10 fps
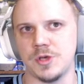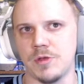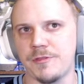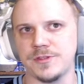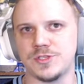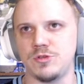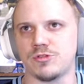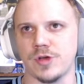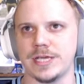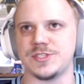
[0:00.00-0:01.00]
so nothing too
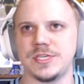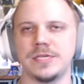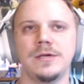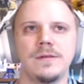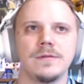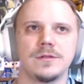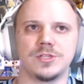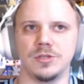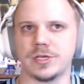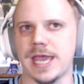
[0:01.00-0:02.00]
crazy
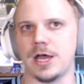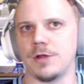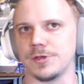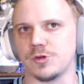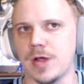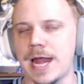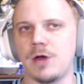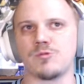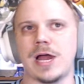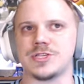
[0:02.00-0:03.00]
to look at on the
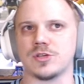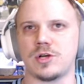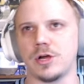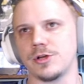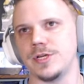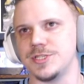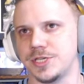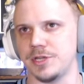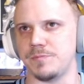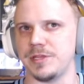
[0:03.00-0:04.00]
ground. Roger Carter
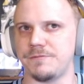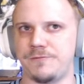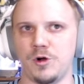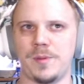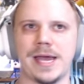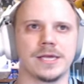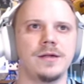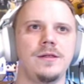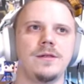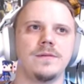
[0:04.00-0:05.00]
is going to be the
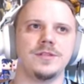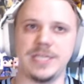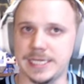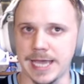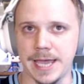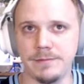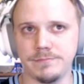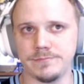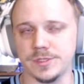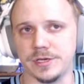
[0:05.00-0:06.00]
fullback. DK,
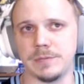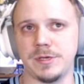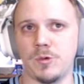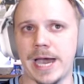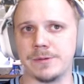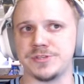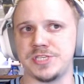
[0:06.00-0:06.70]
going to be wide